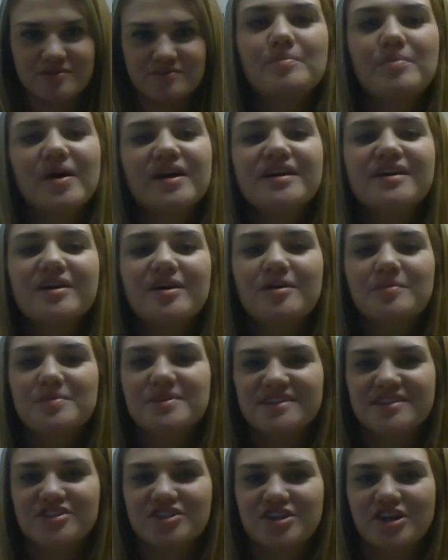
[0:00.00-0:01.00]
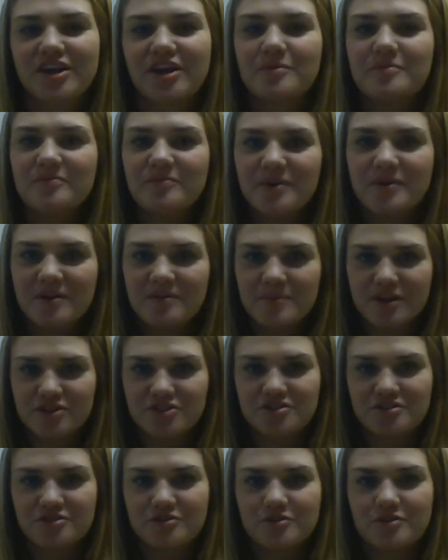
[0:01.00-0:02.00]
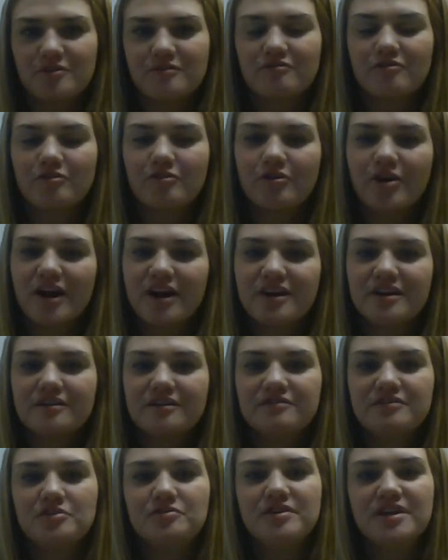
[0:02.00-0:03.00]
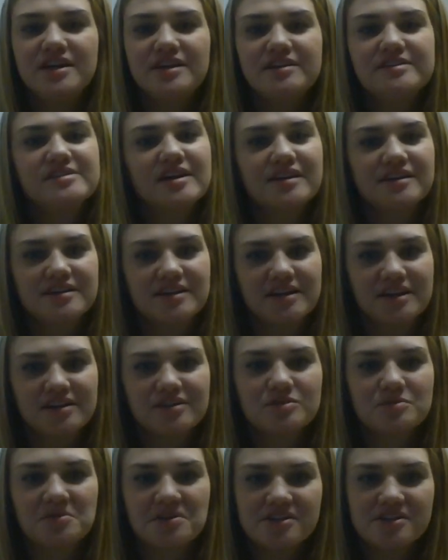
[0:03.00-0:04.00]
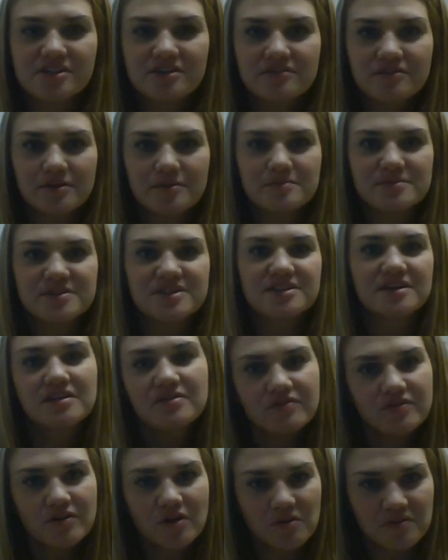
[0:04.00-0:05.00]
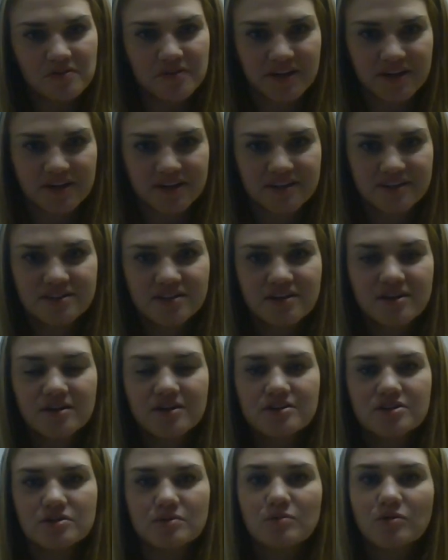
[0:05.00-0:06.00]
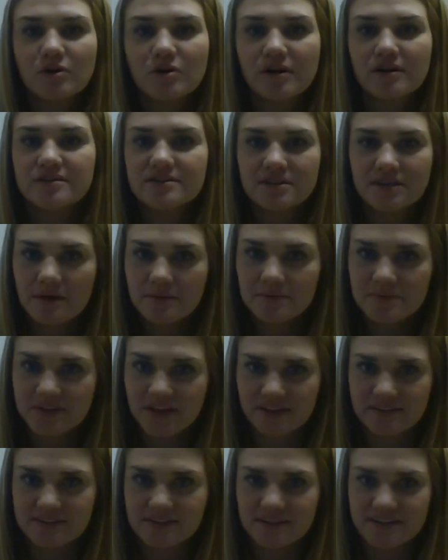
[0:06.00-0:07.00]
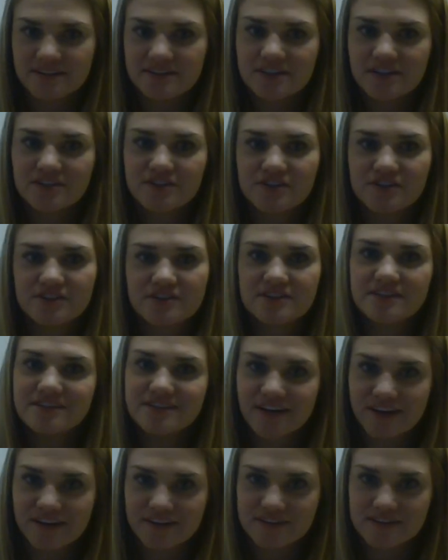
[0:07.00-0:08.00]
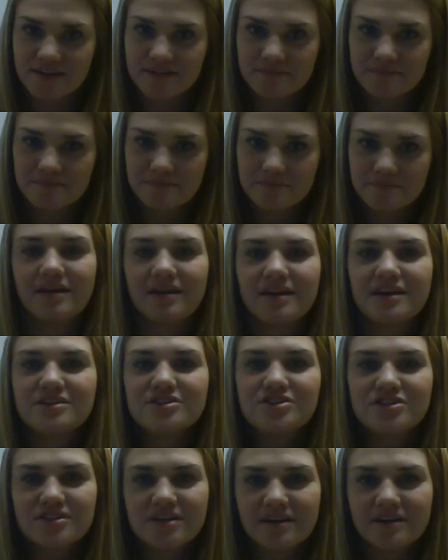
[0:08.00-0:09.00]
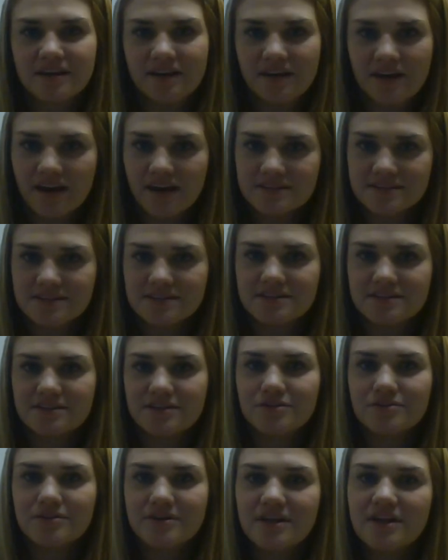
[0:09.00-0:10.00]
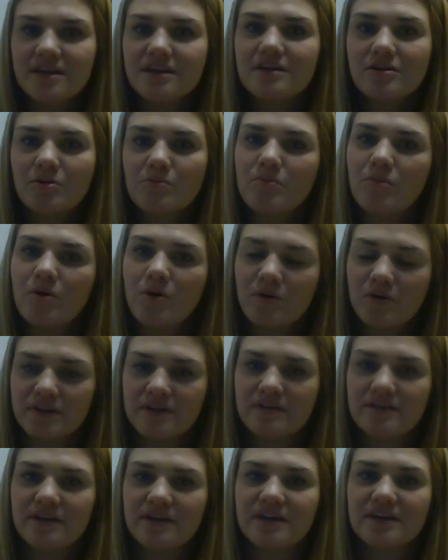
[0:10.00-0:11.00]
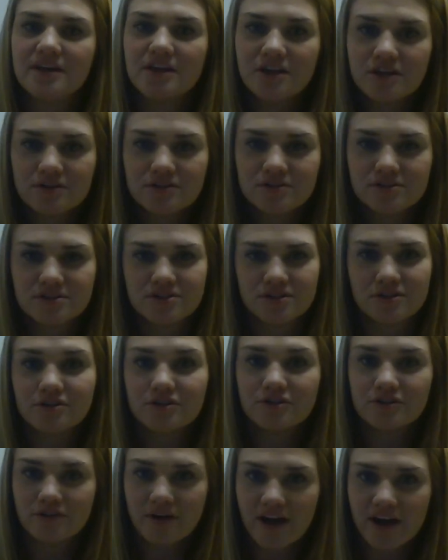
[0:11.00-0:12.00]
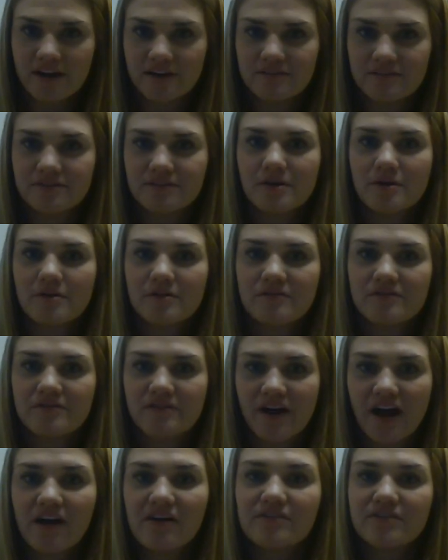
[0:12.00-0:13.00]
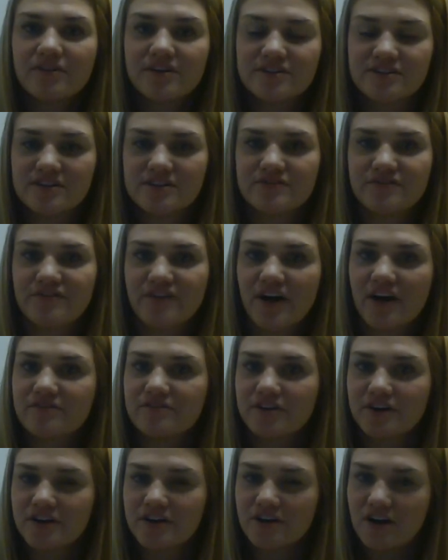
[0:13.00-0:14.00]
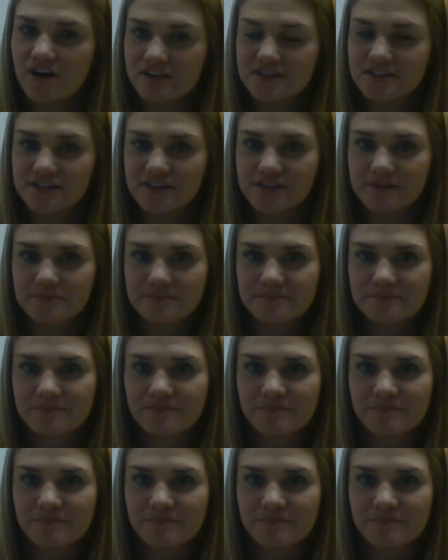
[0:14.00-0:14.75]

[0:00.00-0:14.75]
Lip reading: Body composition can be measured through a variety of unique techniques ranging from skin fold thickness to more in-depth techniques such as the DEXA. Each technique has a unique component that it used to derive fat versus fat-free content.